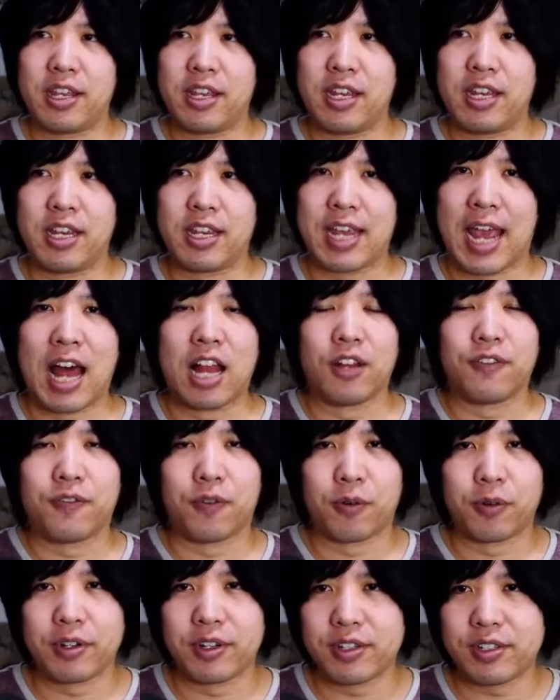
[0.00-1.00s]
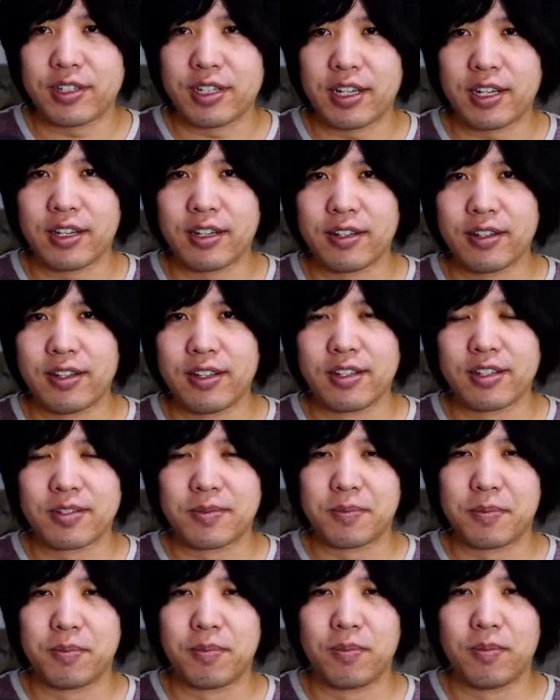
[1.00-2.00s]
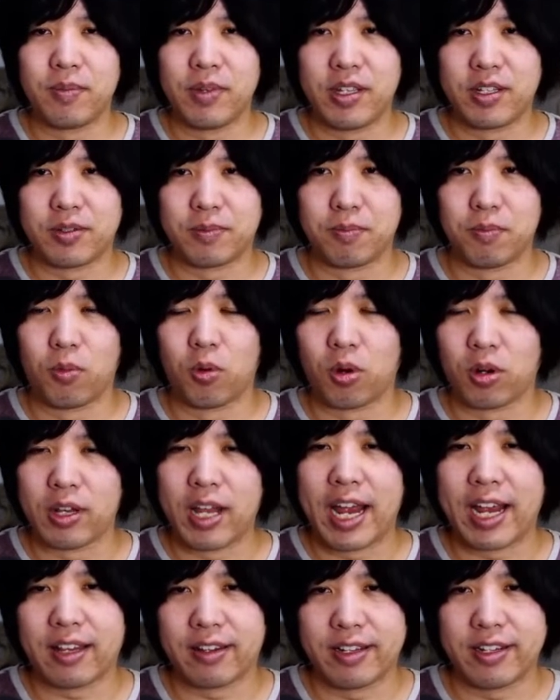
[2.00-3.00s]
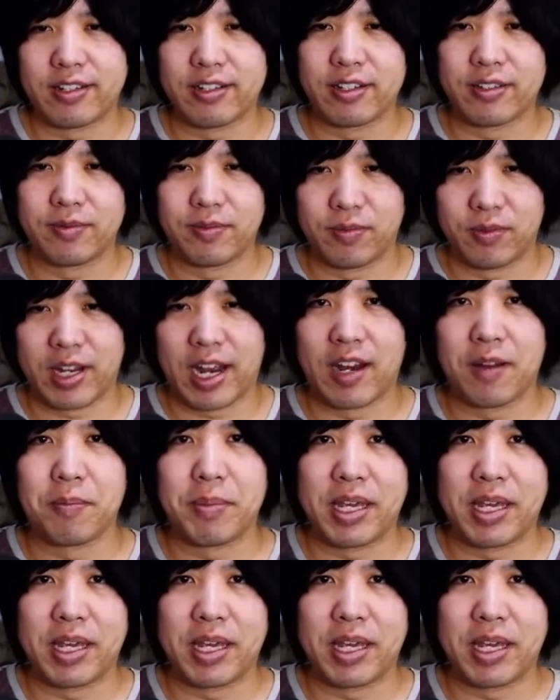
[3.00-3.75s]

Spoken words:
the California scene is more likely to kind